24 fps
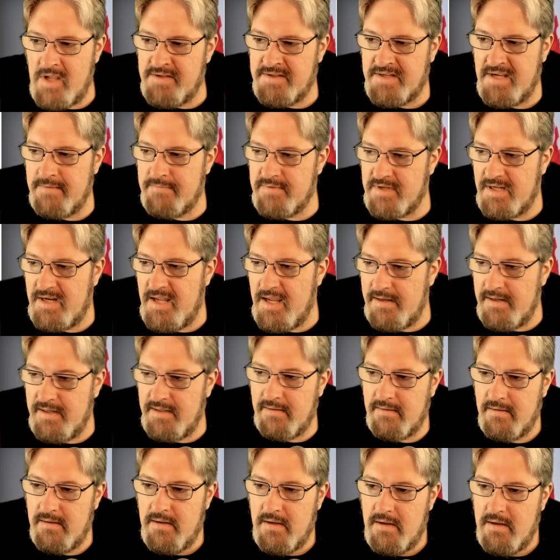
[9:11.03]
seems
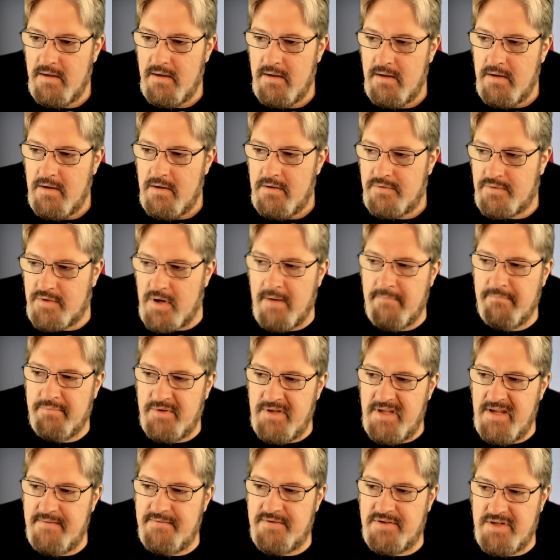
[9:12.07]
unending. Trump
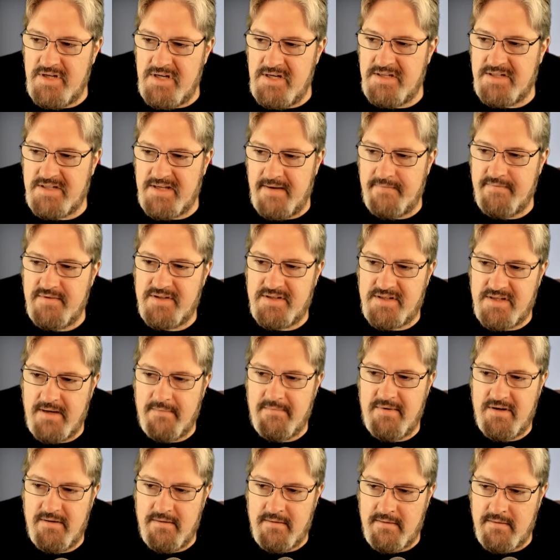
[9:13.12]
leaves G7
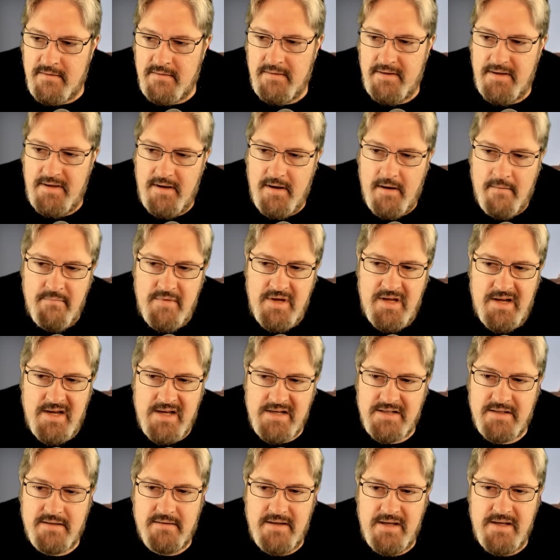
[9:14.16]
summit early amid
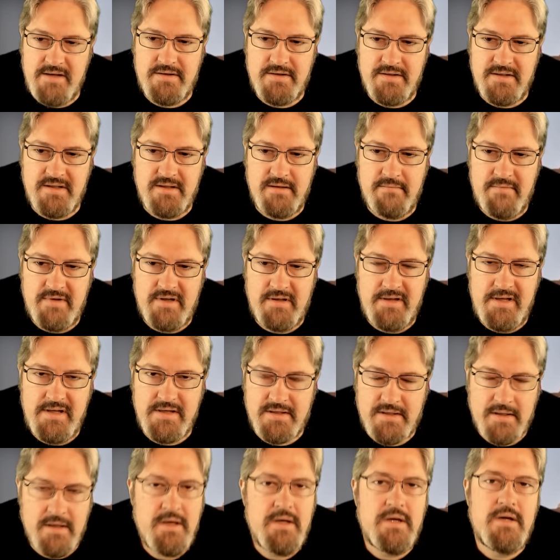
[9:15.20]
escalations in the Middle
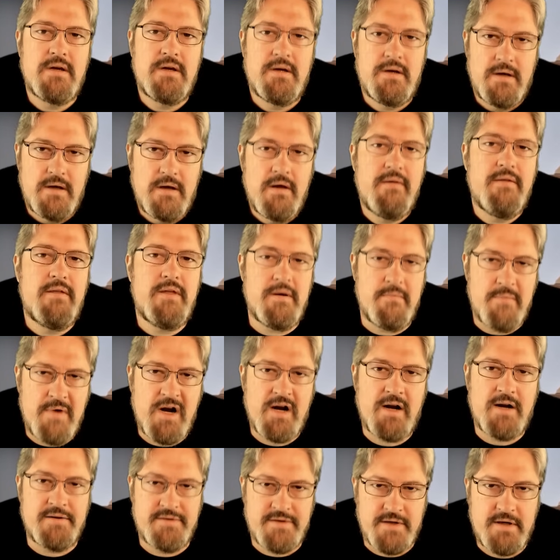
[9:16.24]
East. The
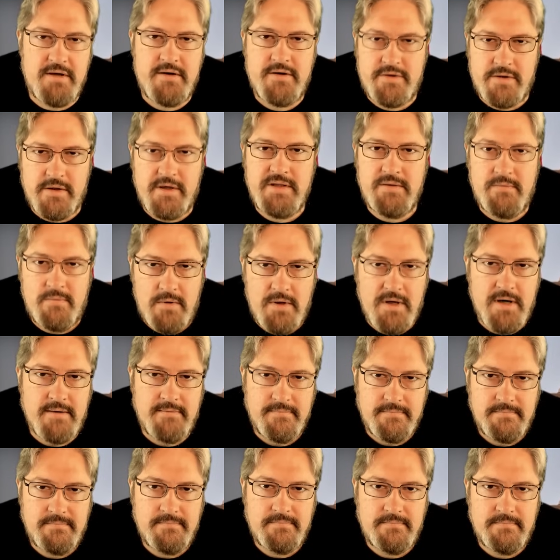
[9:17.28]
Americans are going to join the war.
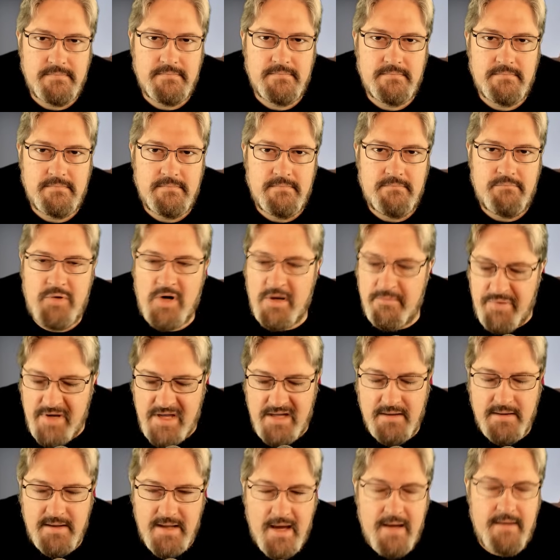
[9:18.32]
Put a
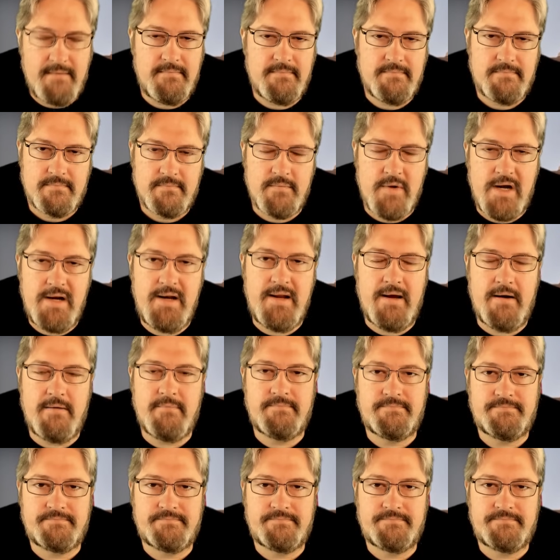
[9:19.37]
pin in that right now.